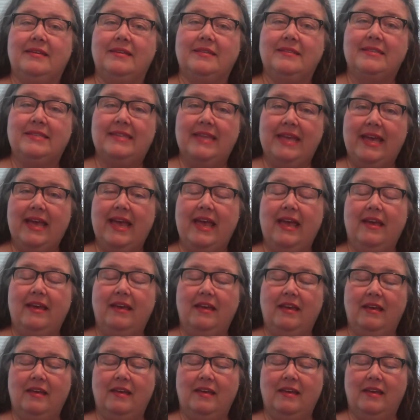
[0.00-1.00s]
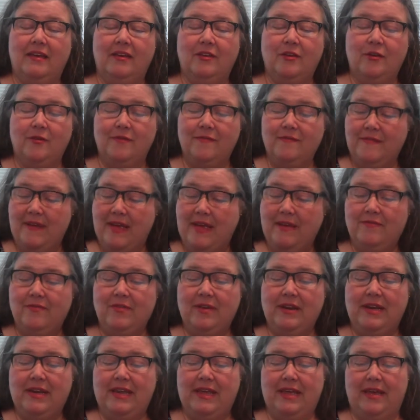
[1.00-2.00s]
Singing your
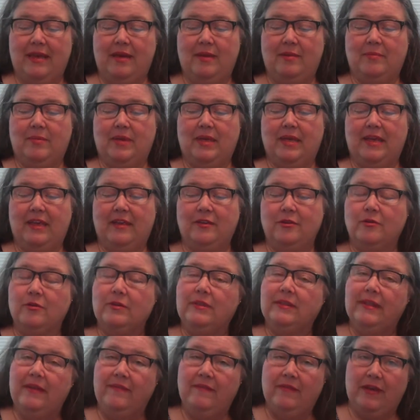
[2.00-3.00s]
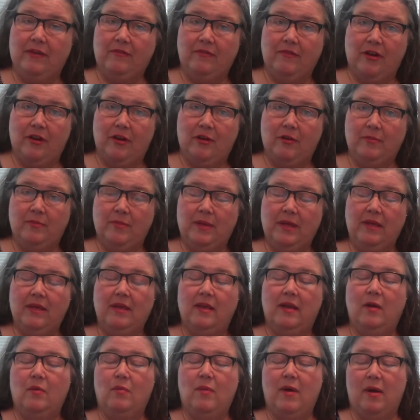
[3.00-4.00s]
favorite hymn in your living room
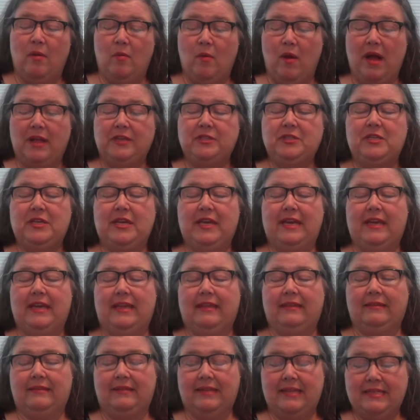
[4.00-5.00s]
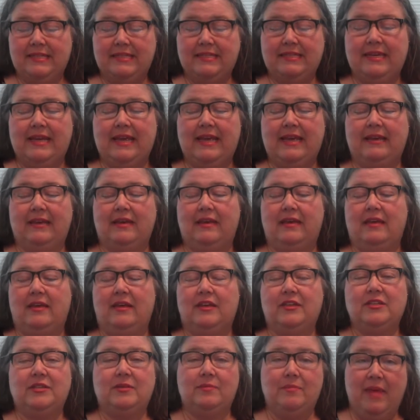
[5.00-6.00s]
while watching and listening
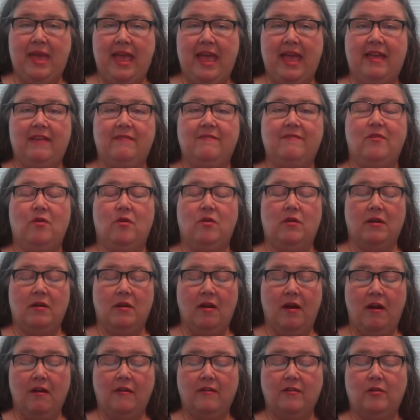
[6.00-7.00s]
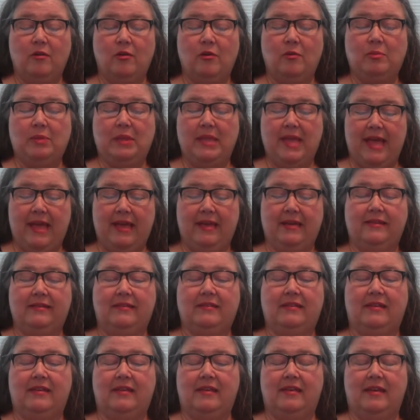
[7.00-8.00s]
to Maeve or Carl play
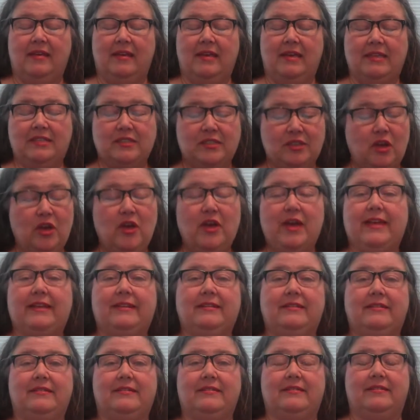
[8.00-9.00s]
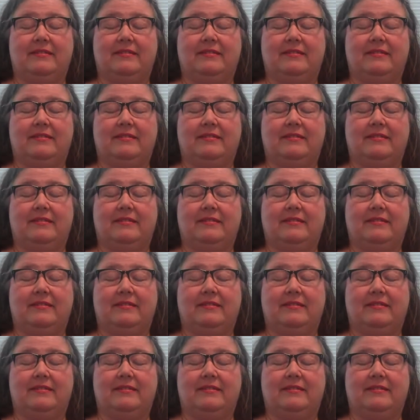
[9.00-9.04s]
it is good,